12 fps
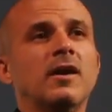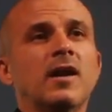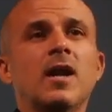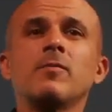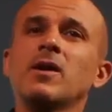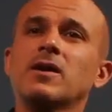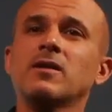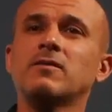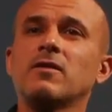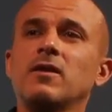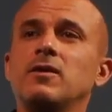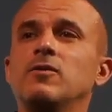And I'm not going
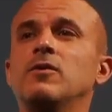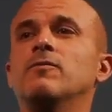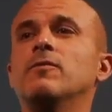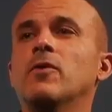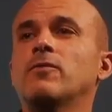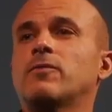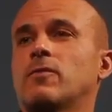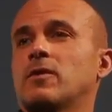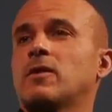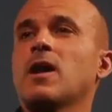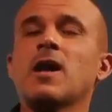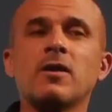to tell you who to vote for
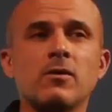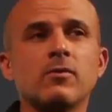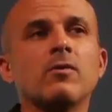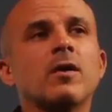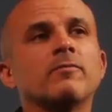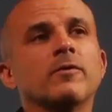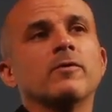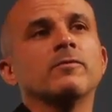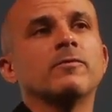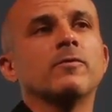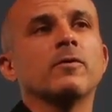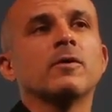today. I know who I'm
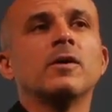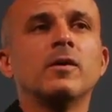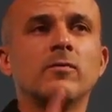voting for.